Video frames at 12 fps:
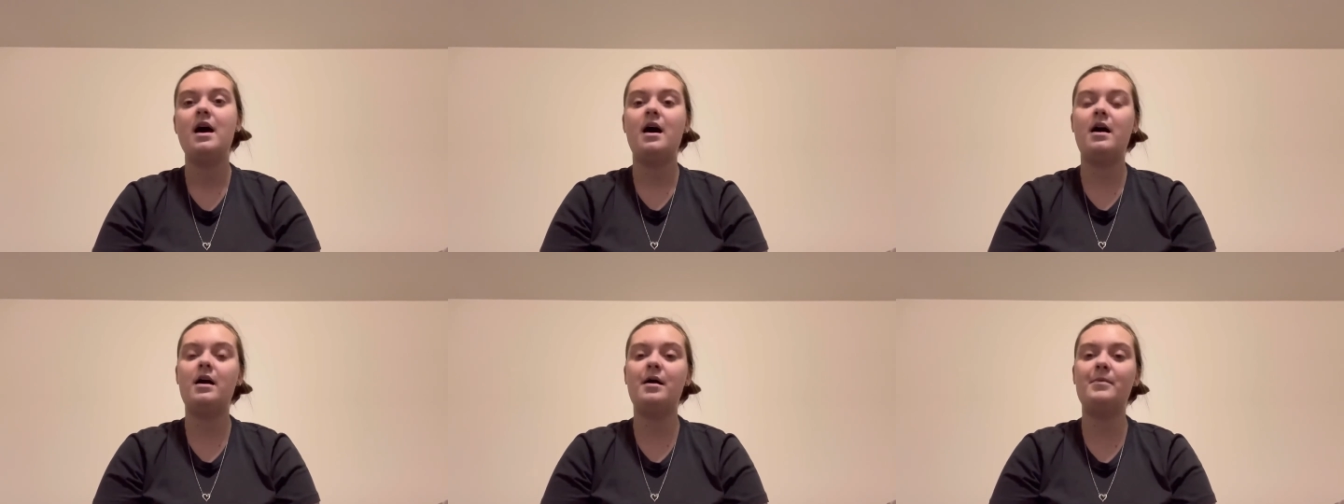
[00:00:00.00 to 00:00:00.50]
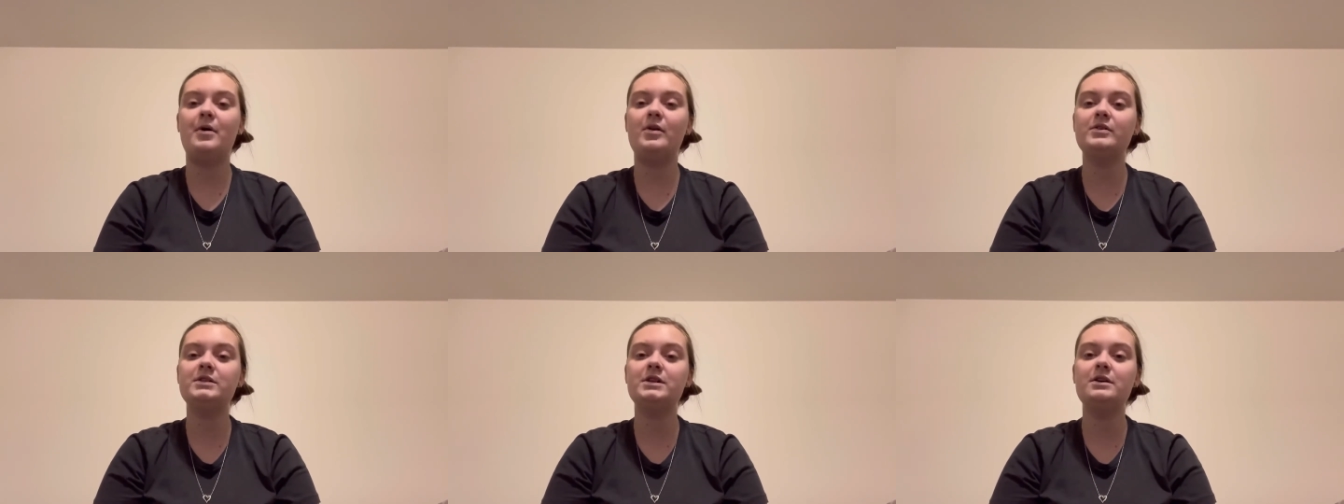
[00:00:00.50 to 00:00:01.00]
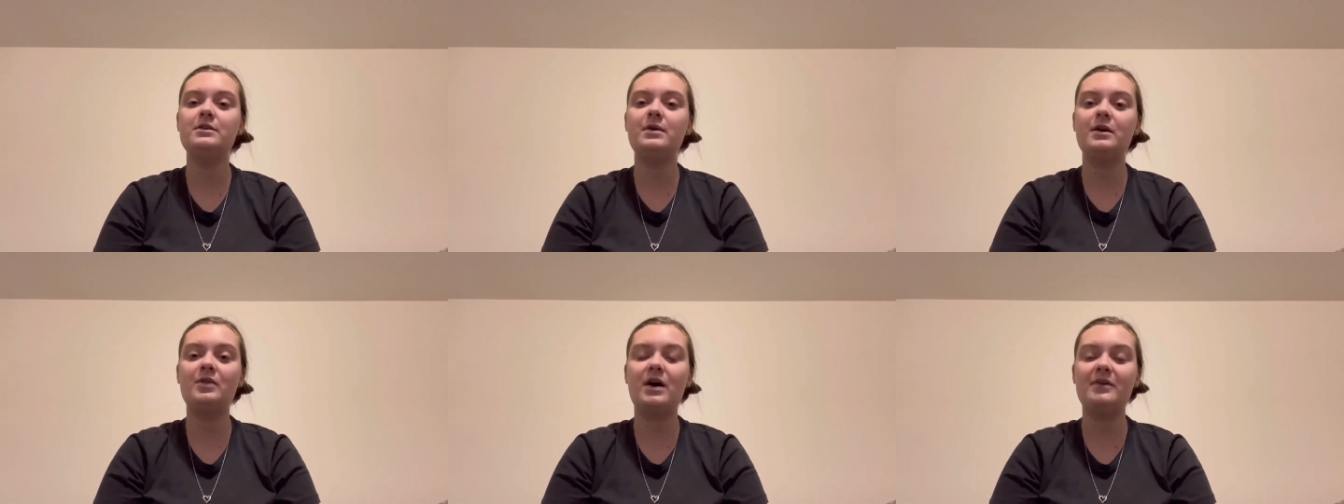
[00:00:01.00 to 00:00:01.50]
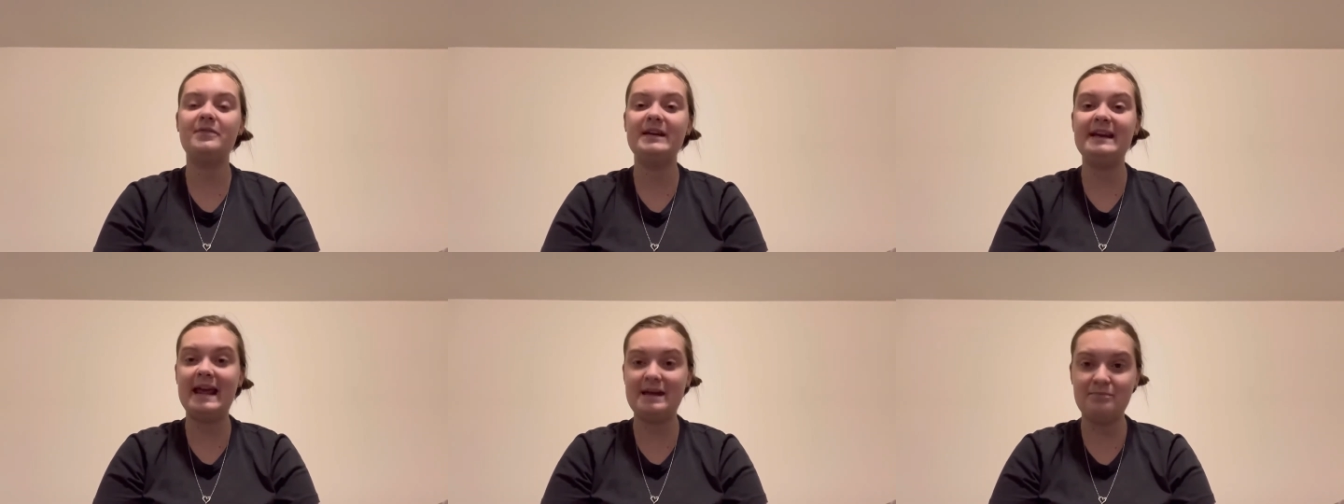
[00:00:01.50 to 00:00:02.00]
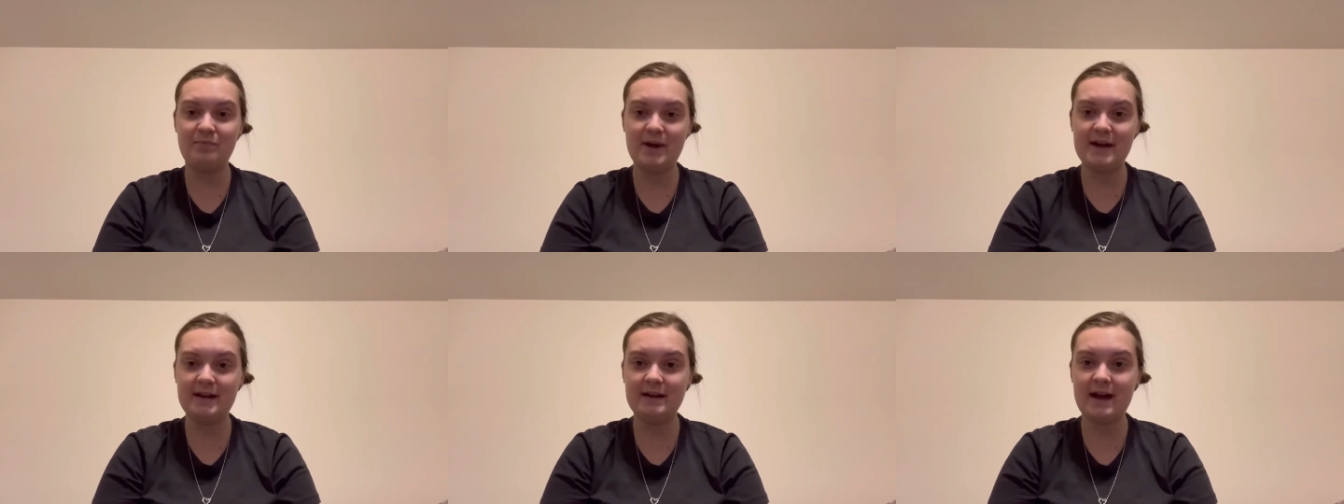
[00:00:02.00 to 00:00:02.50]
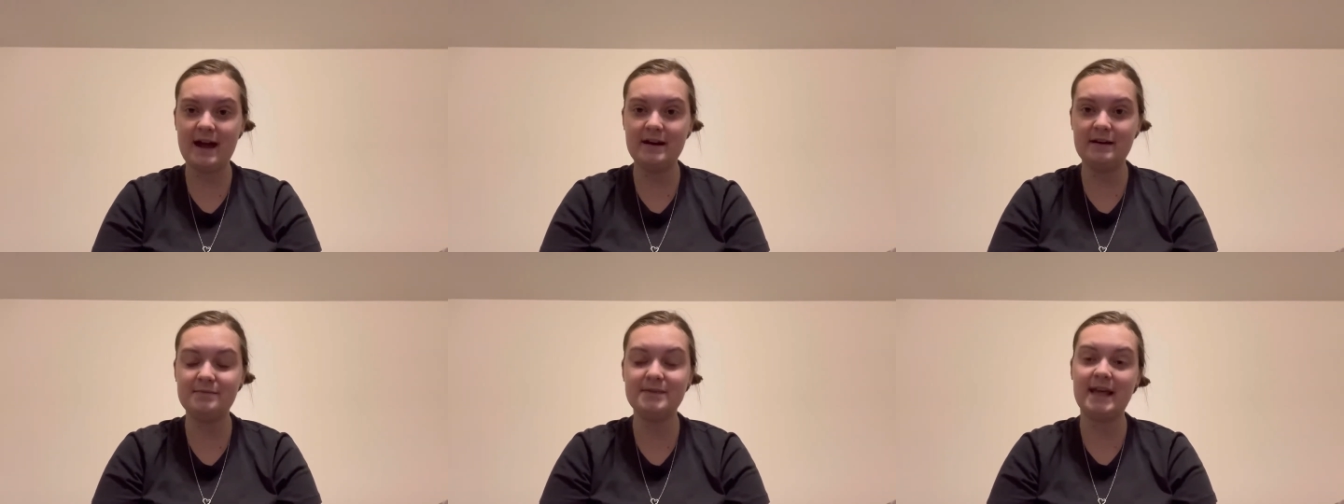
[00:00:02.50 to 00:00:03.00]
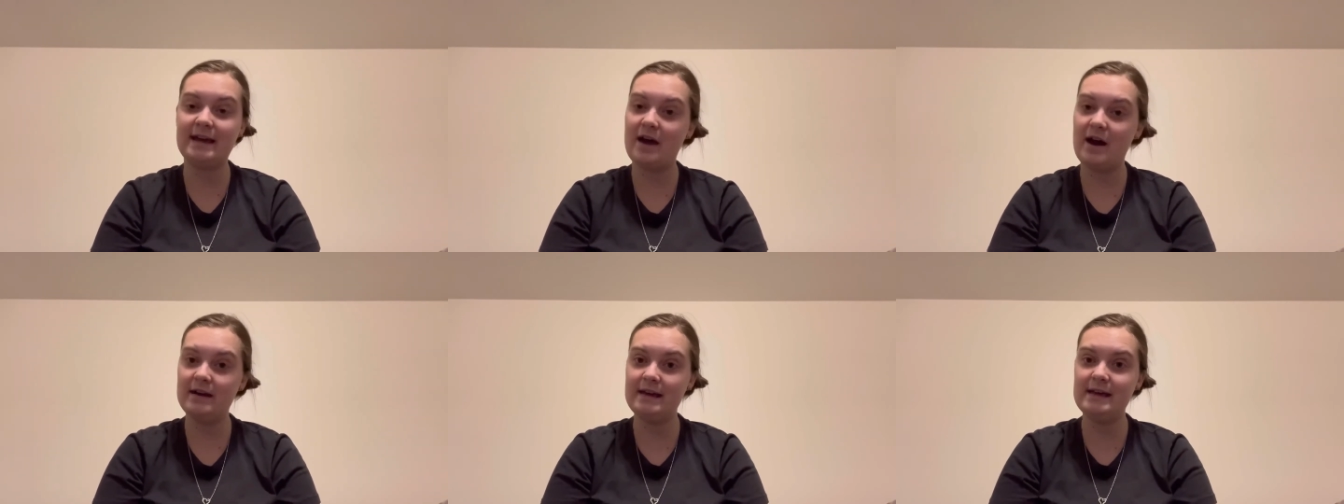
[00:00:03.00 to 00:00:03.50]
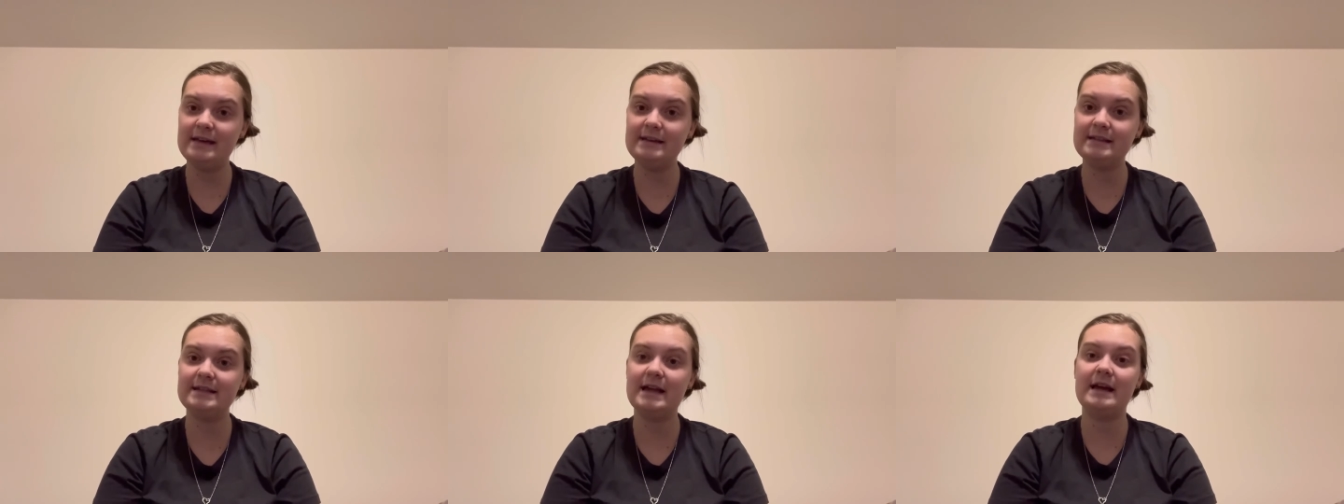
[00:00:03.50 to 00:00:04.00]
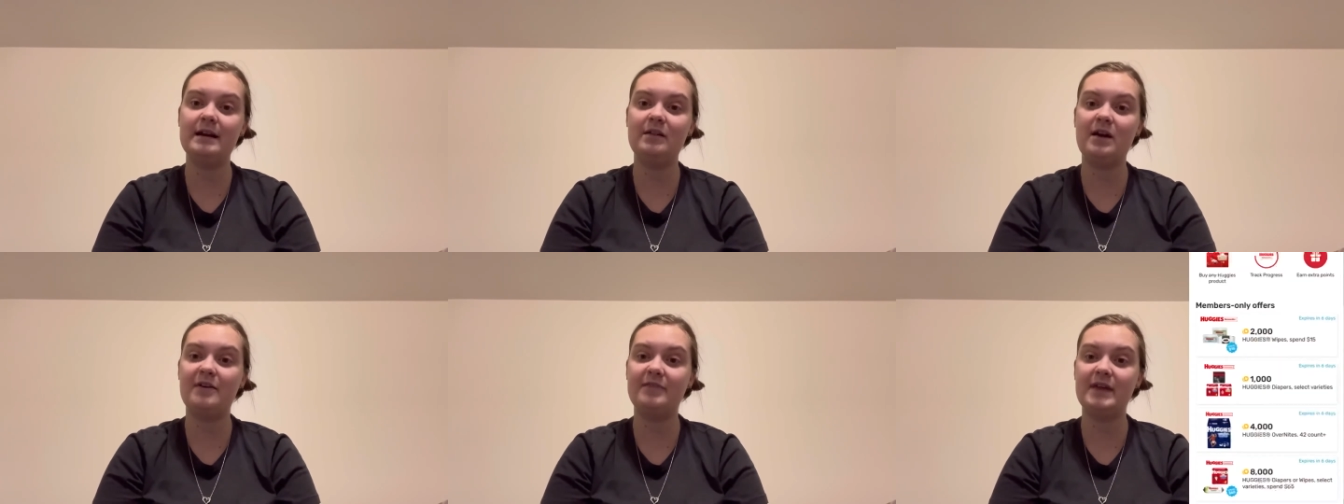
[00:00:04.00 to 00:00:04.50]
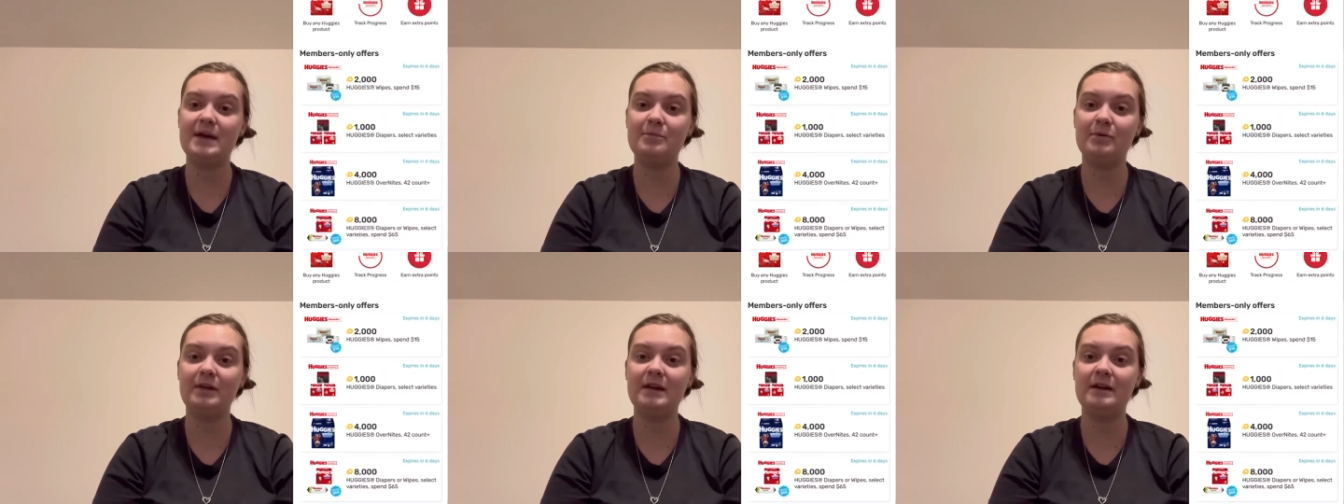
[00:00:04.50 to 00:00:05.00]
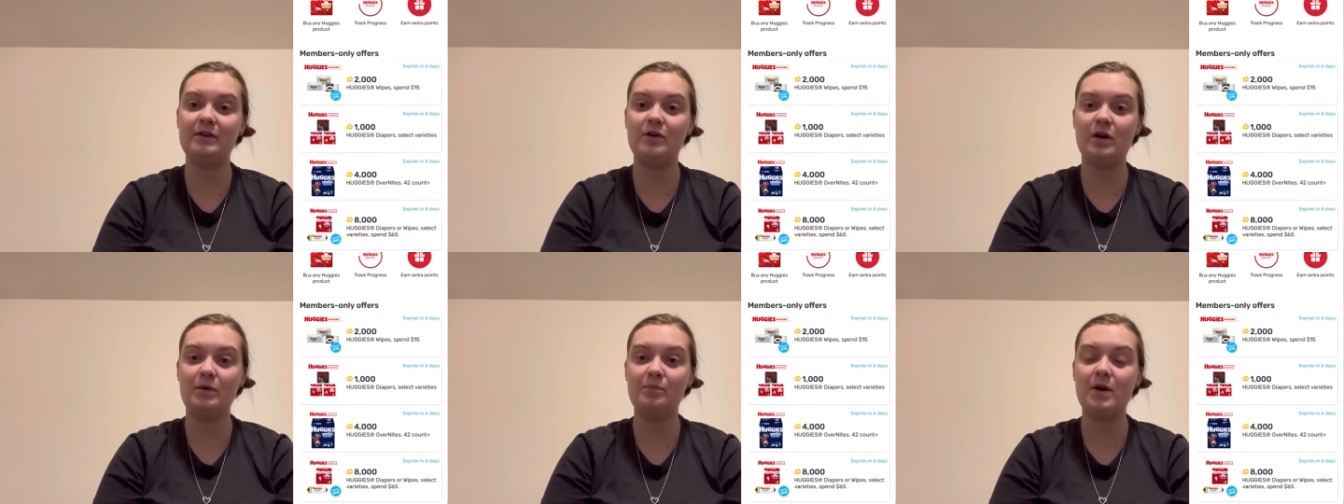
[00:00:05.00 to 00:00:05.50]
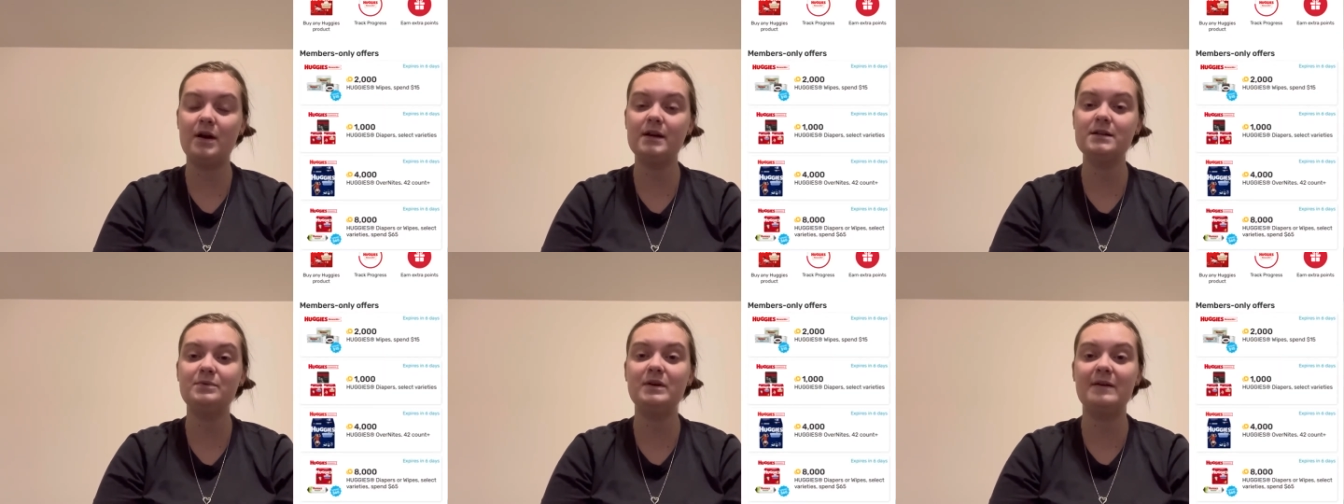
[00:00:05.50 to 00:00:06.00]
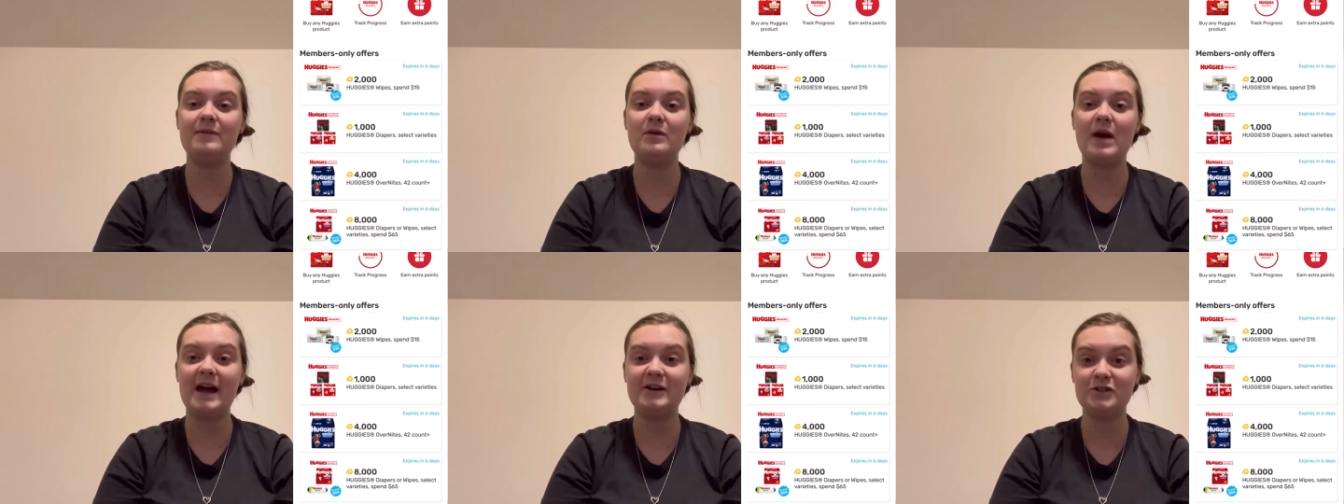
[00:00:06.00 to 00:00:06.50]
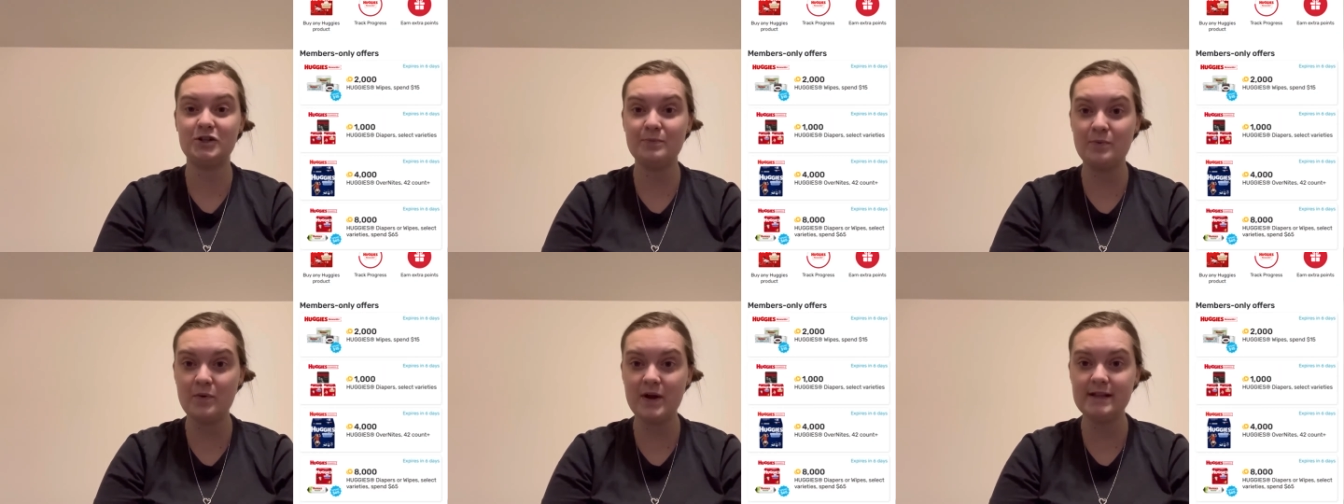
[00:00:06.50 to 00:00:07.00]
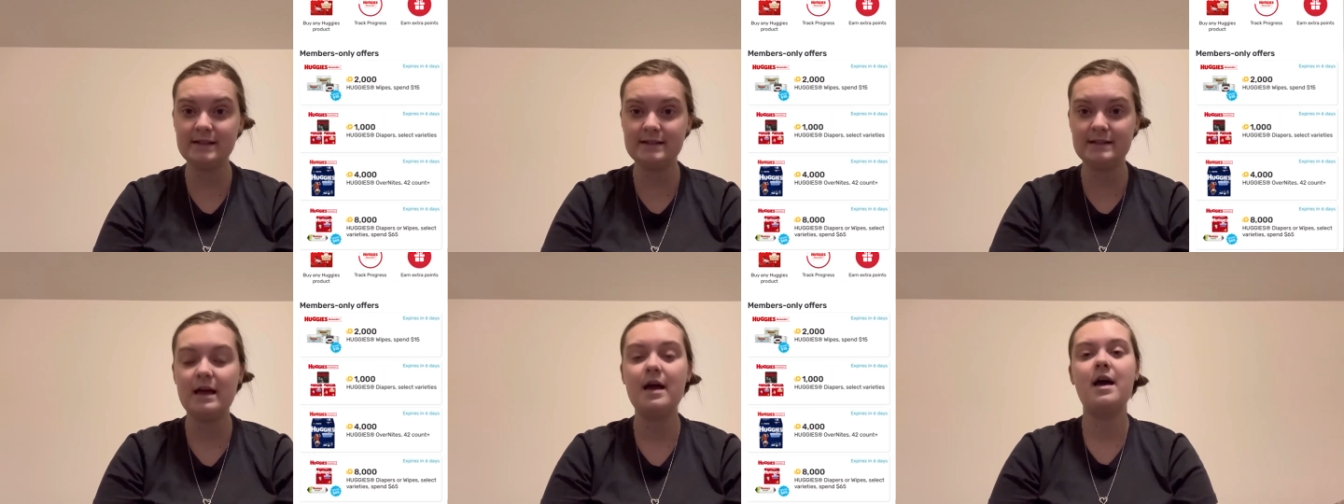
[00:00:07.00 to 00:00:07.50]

Um, also, a lot of the name brand items like Huggies and a lot of the Kimberly and Clark products will give you extra points.